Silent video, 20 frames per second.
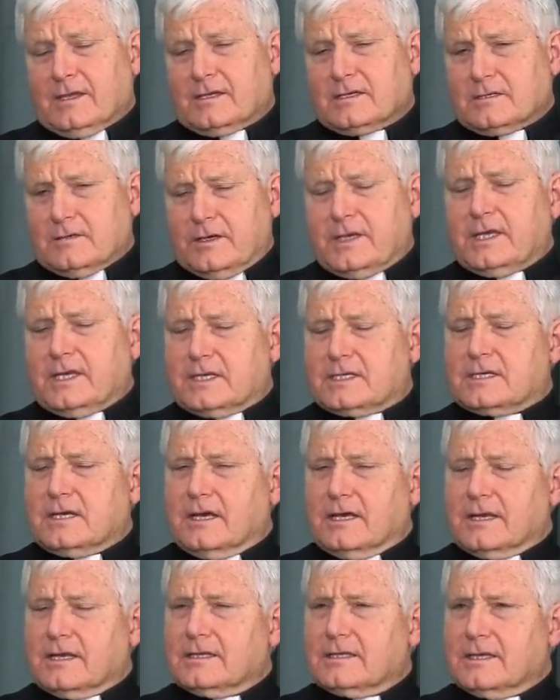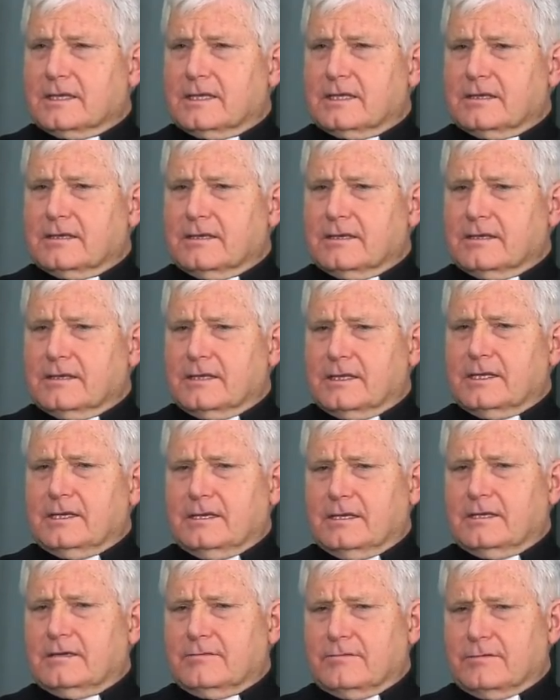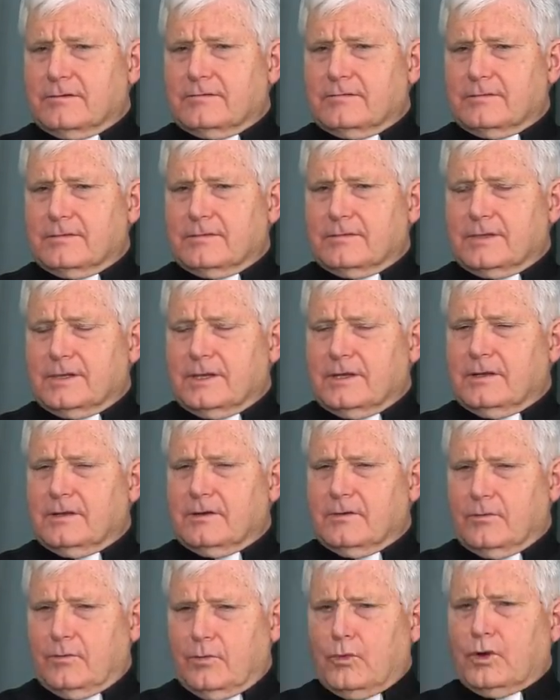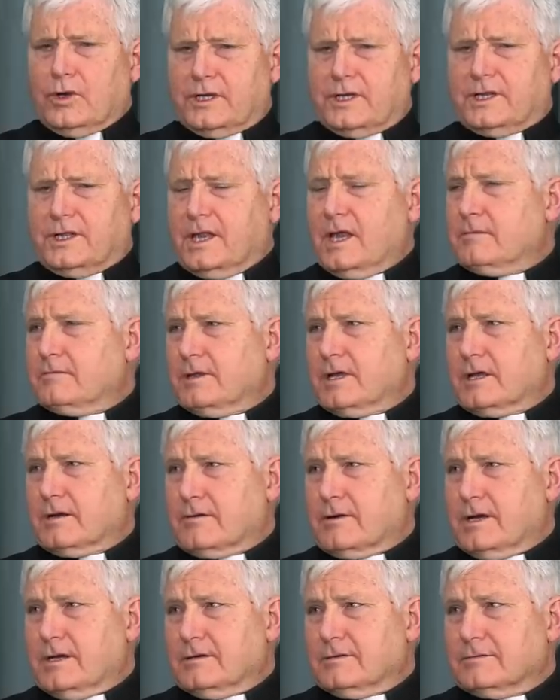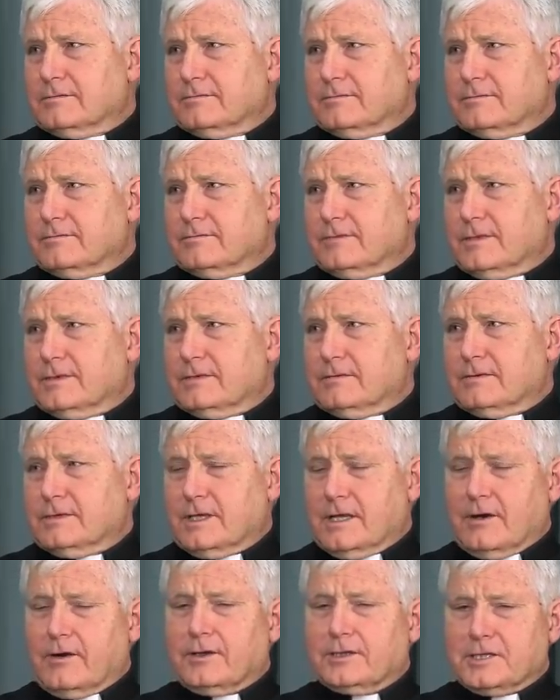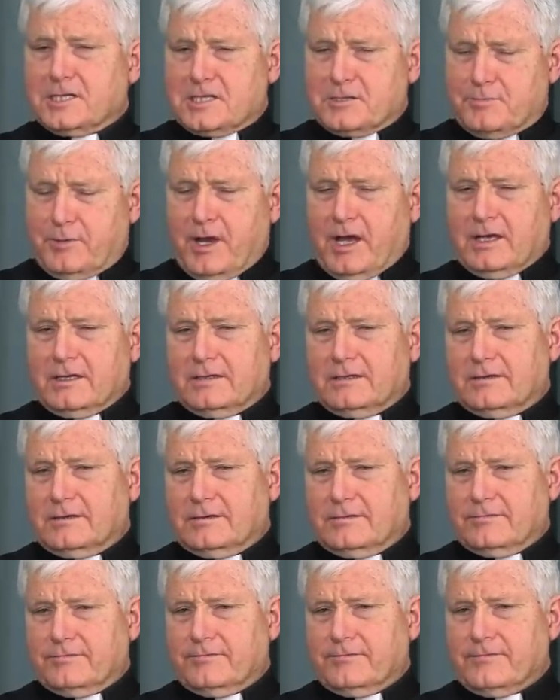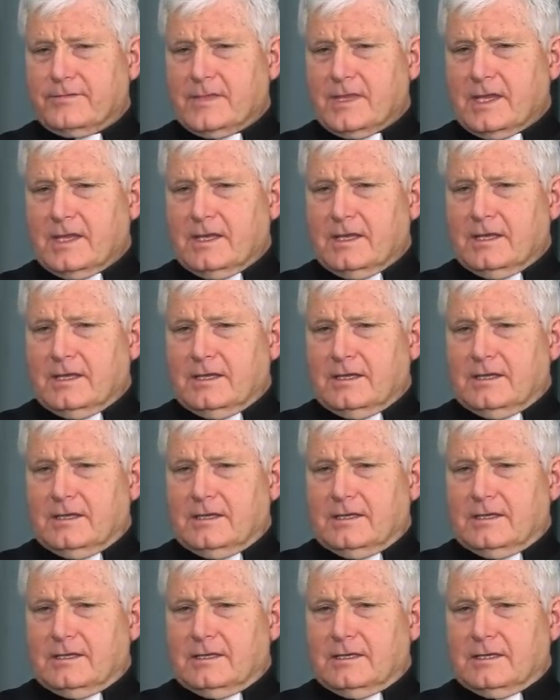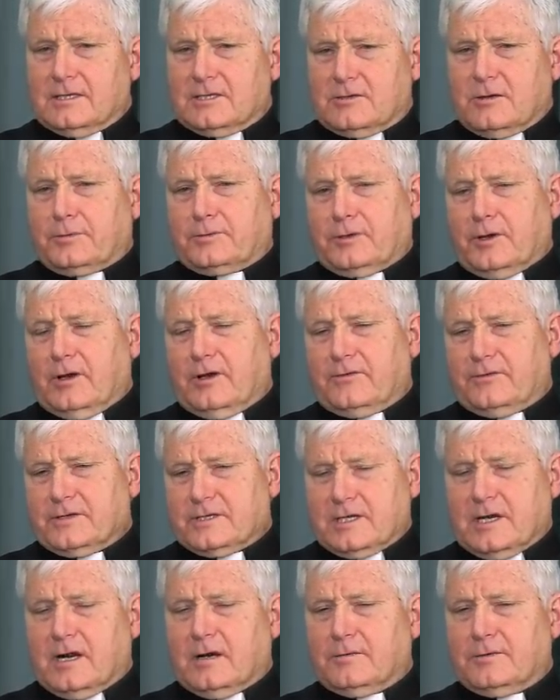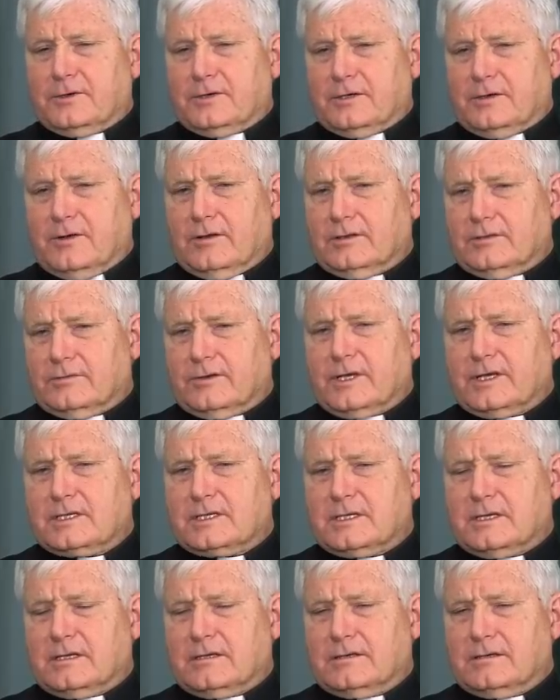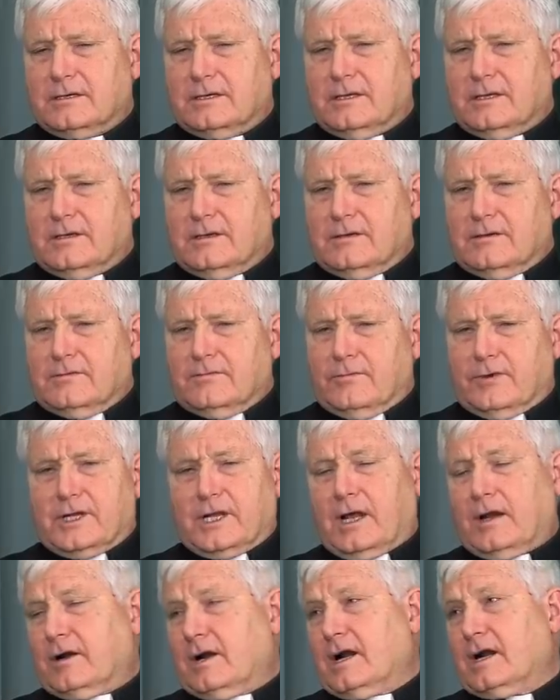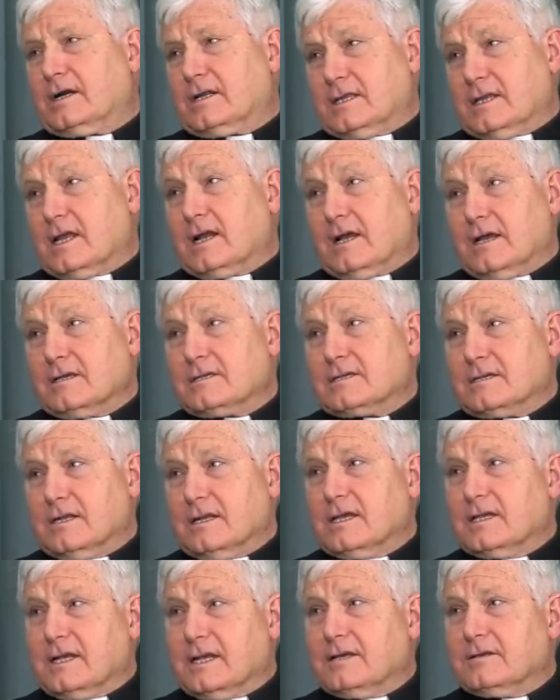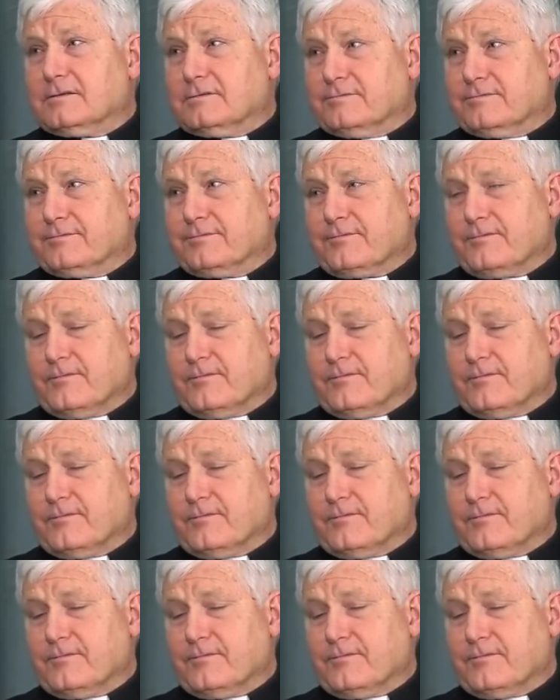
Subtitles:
So he decided that he would claim that crown. There on the spot, he stripped off his armor and all the rest and went out onto that ice and lay down